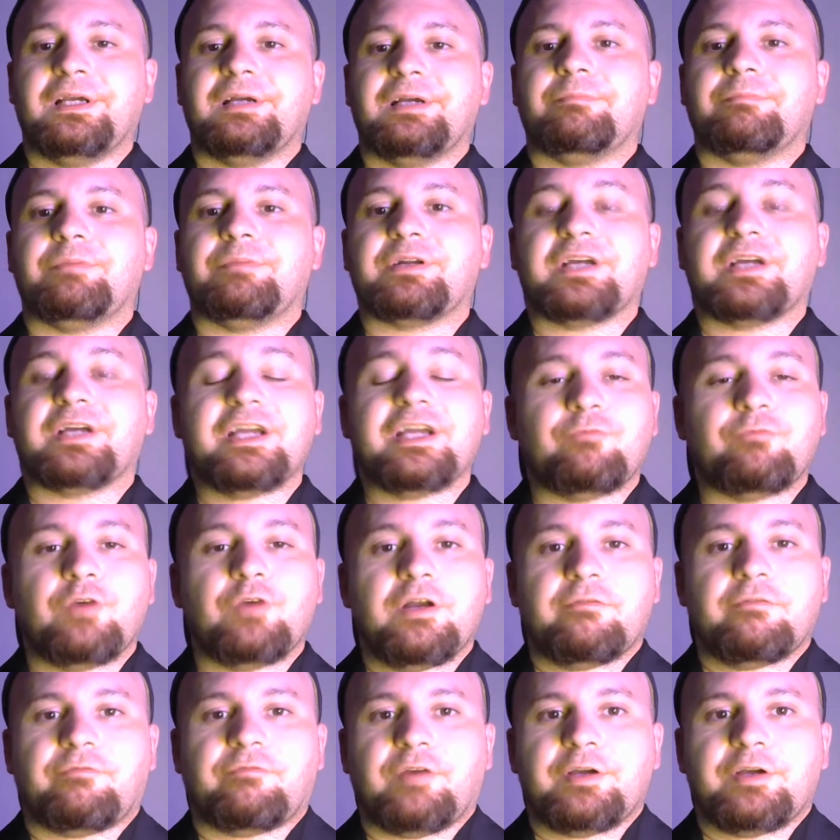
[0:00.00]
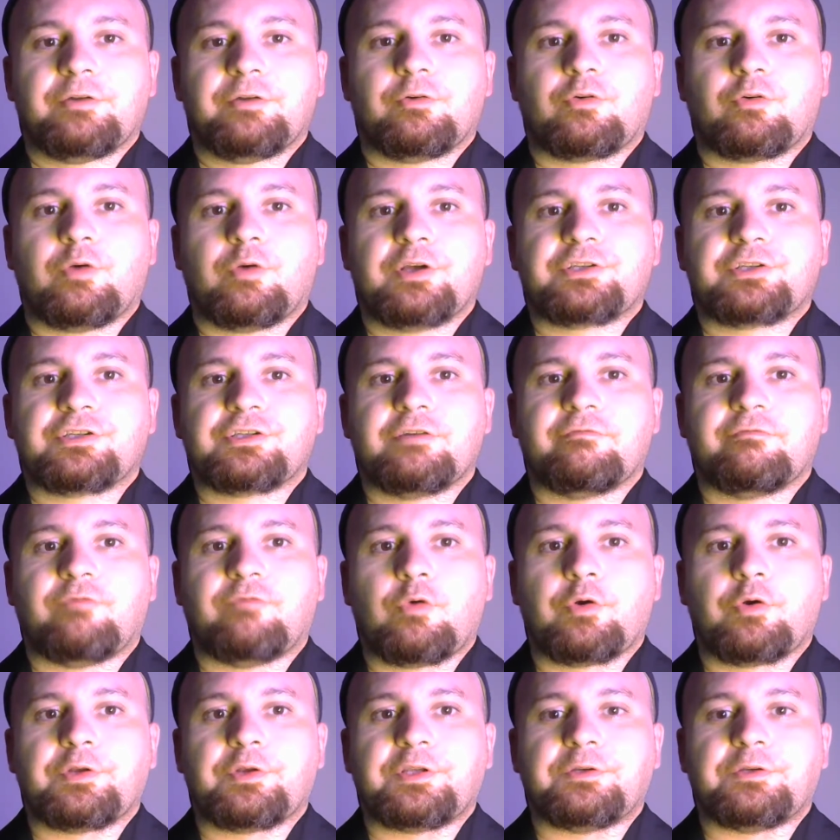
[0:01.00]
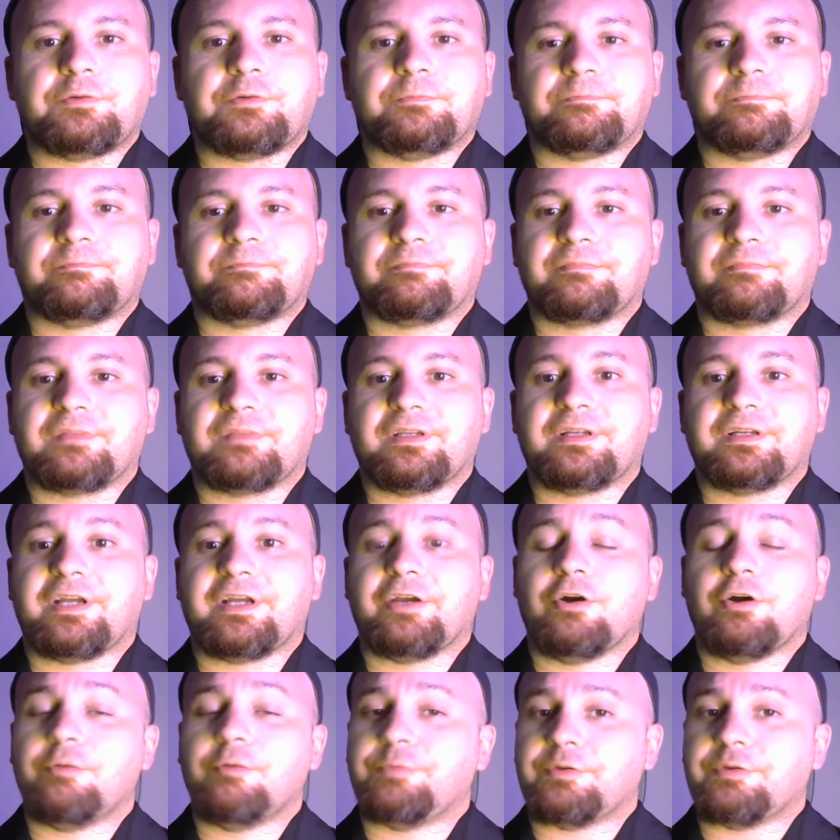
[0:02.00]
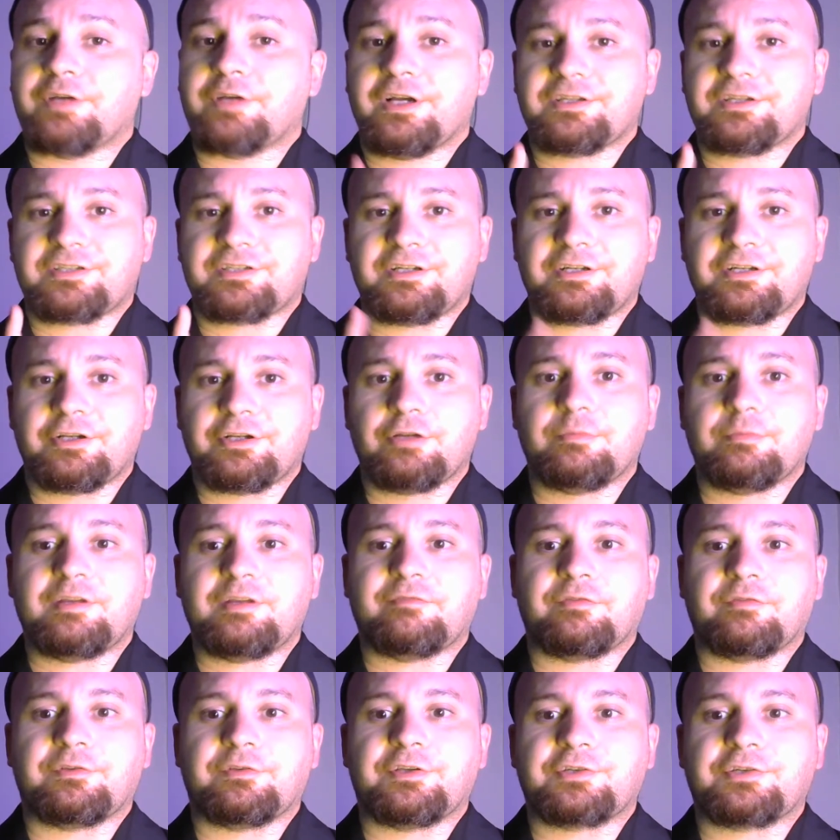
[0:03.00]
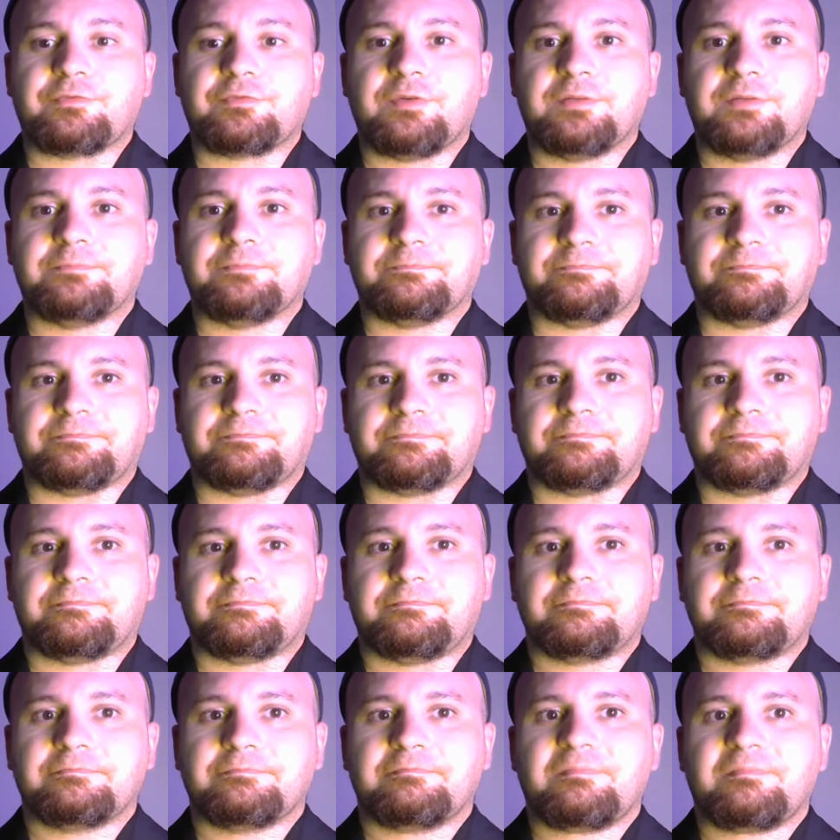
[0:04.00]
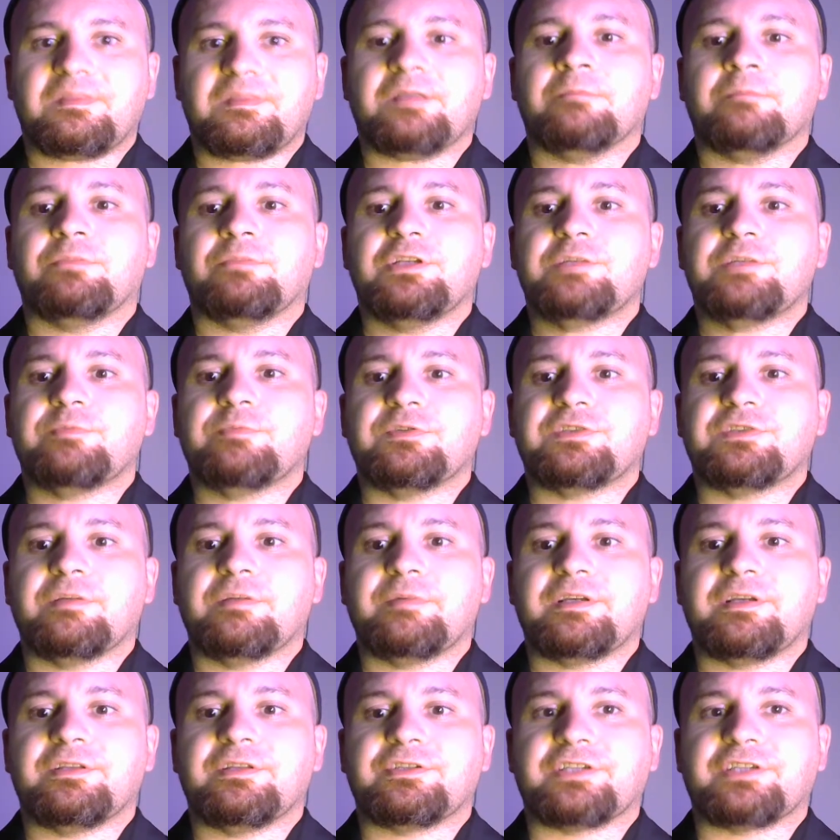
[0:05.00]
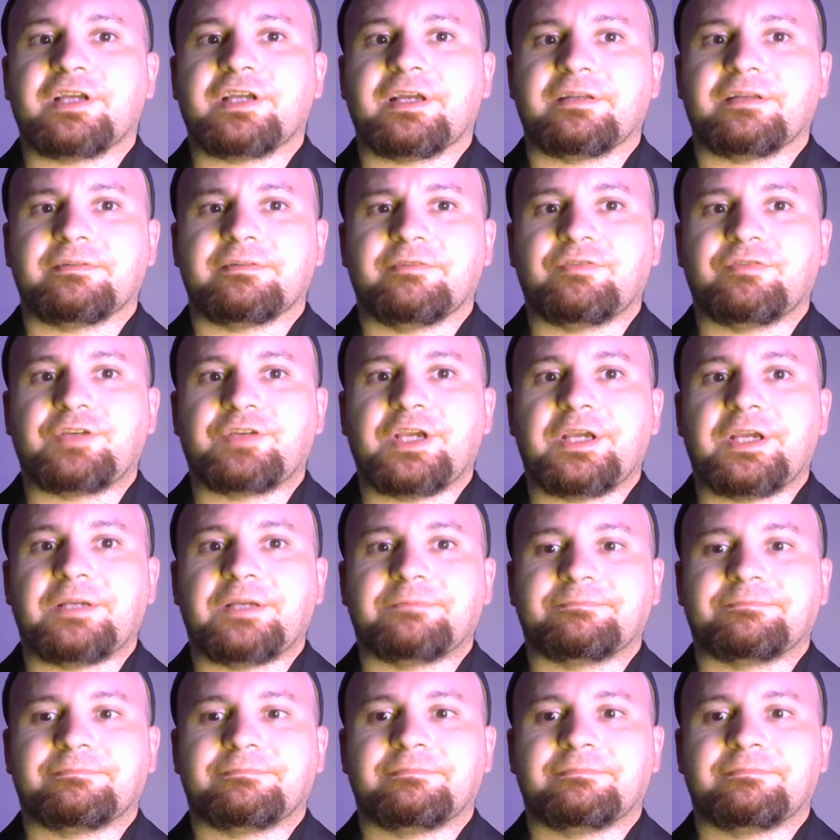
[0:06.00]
But I have one final question for you, and I hope you guys can hear me for this one. Please put something in the chat if you can.